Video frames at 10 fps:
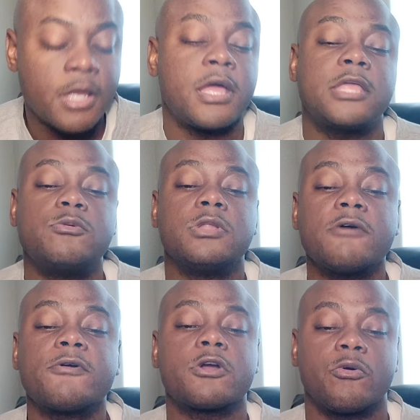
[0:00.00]
and you
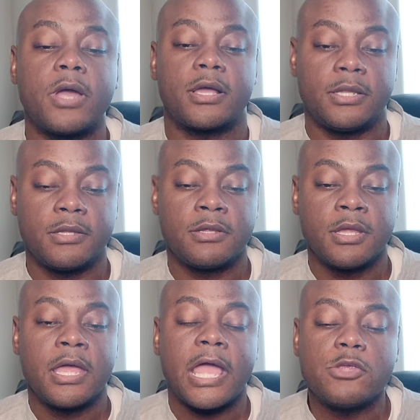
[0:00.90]
love her correctly,
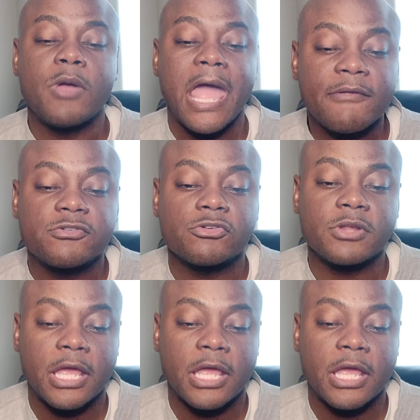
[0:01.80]
and you have children,